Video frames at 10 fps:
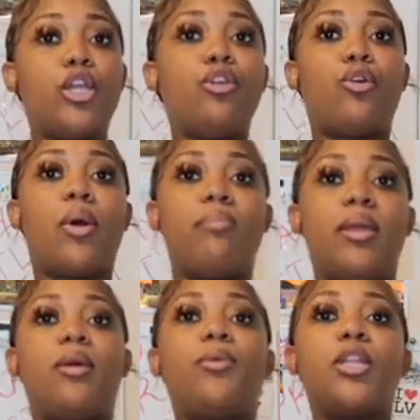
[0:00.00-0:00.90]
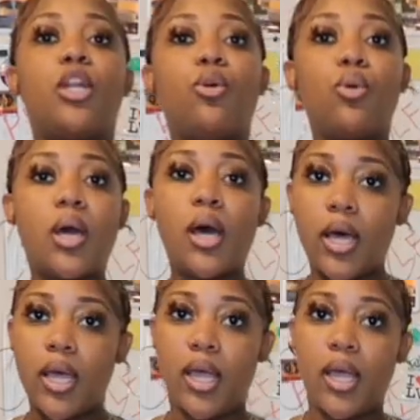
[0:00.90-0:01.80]
You know what I mean? I want the low
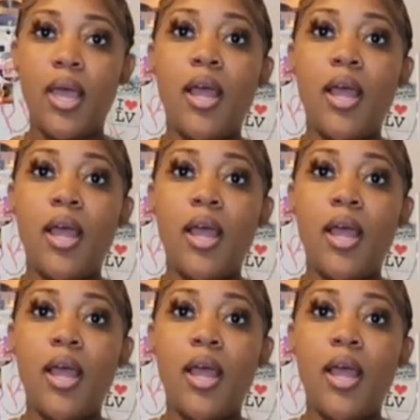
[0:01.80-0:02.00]
cut,